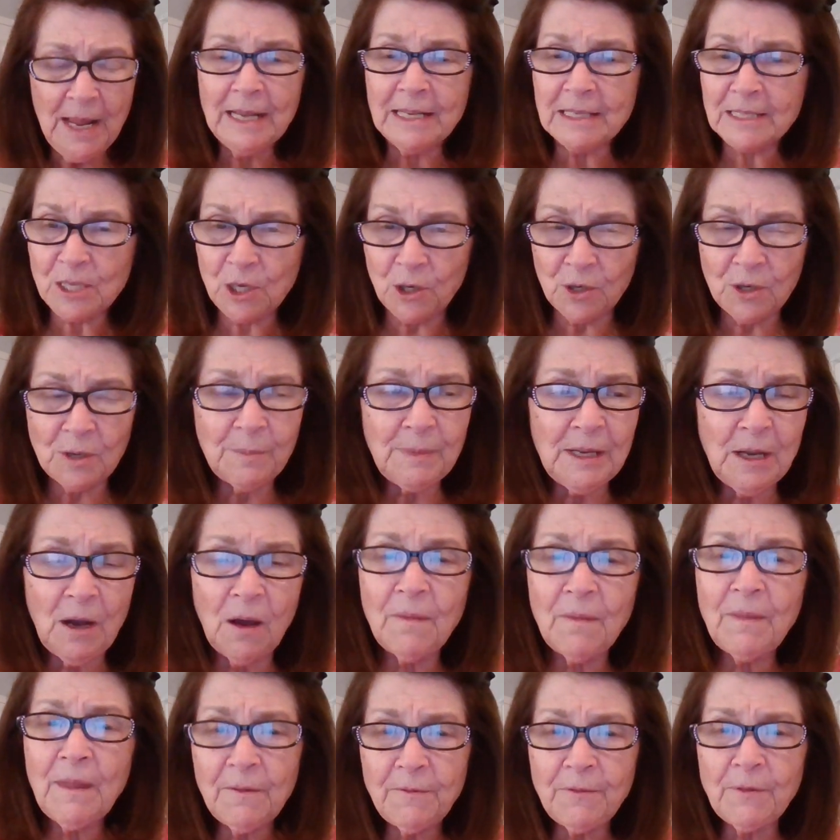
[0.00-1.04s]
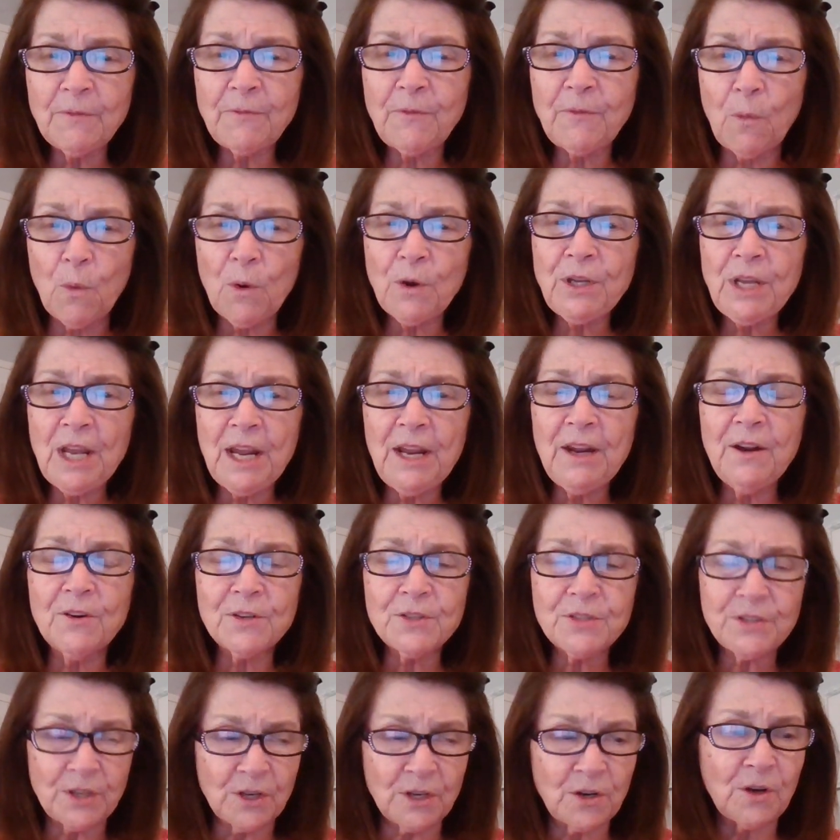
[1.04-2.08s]
It's going to be on there for four
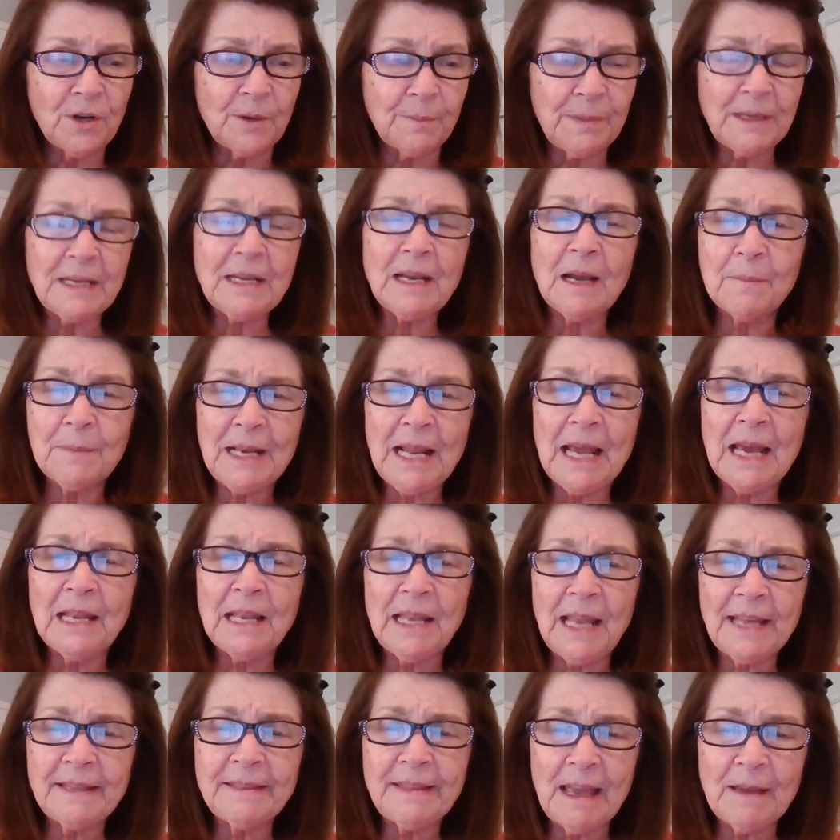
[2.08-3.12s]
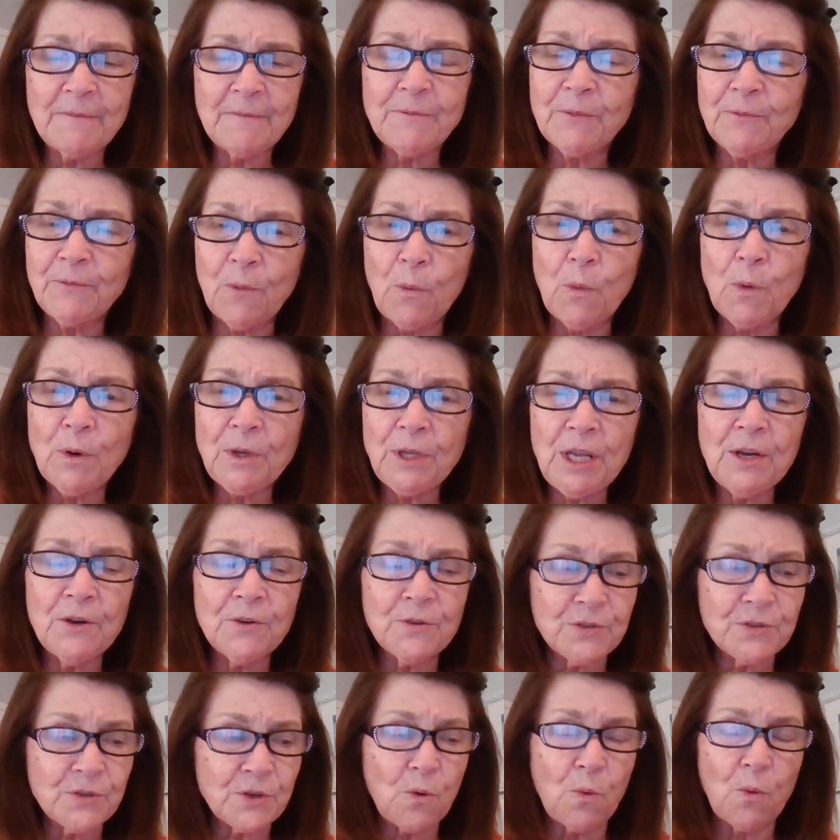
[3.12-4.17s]
years. They're going to be coming out like that for four
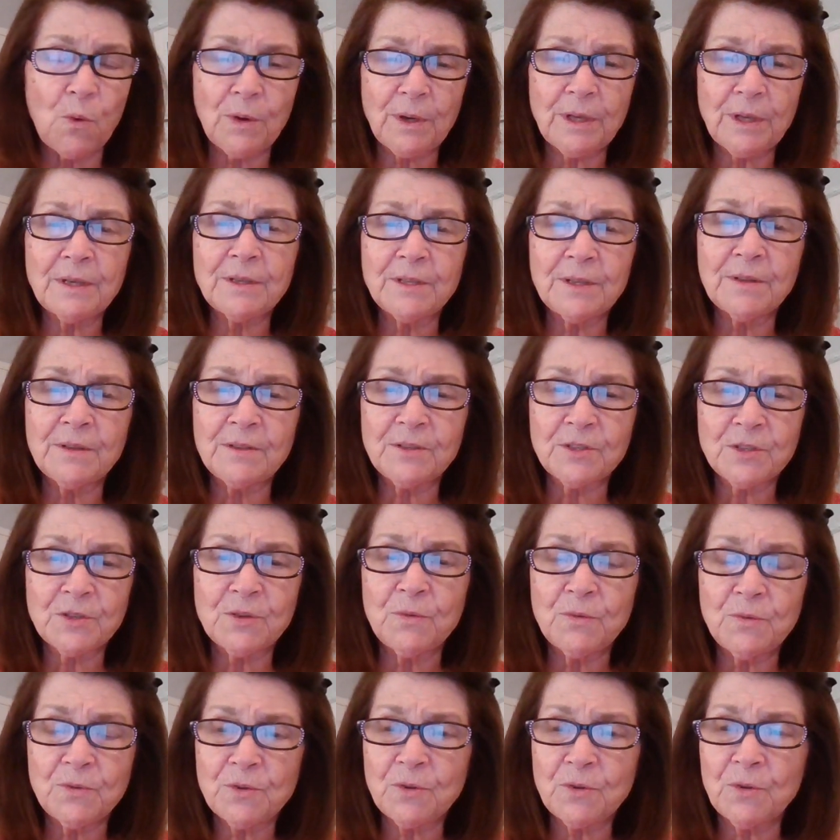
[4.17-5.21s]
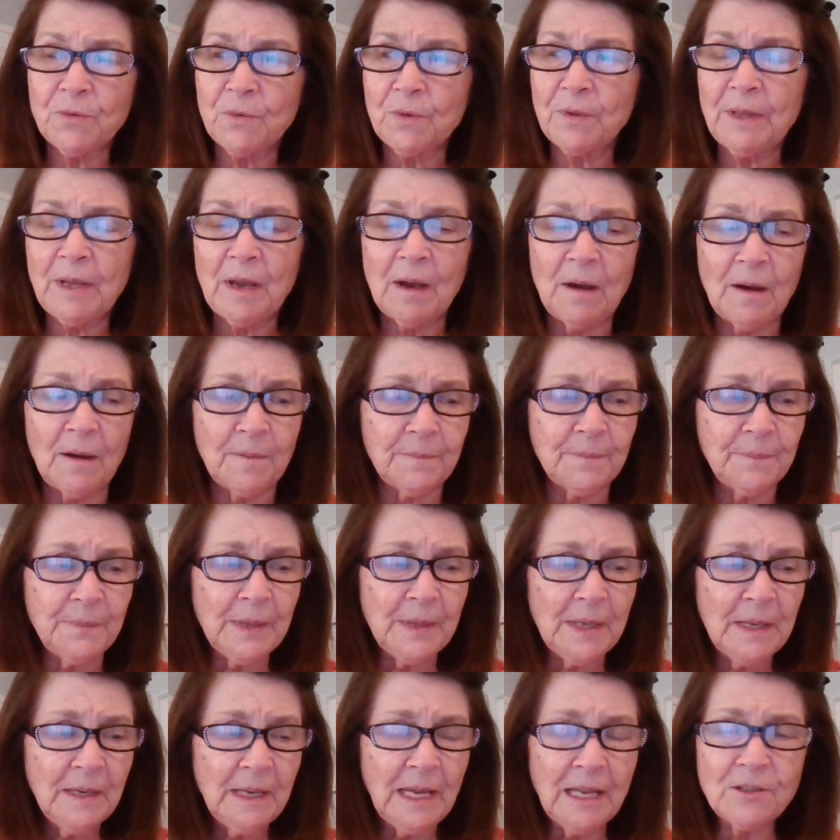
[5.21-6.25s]
years, according to to, to the um,
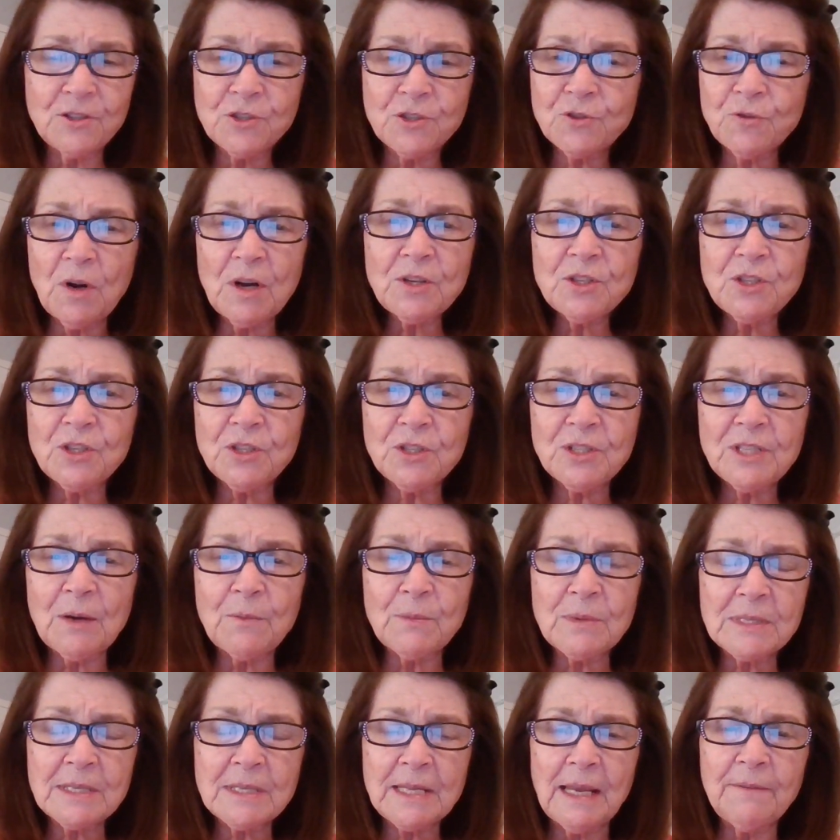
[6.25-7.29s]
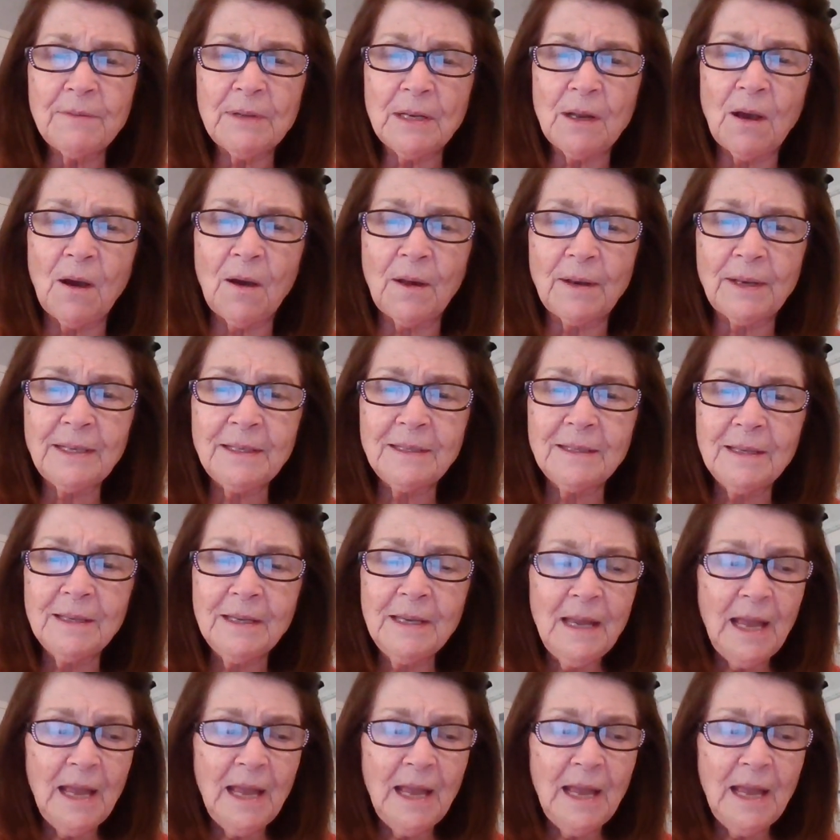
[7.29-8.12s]
instructions that was given on it.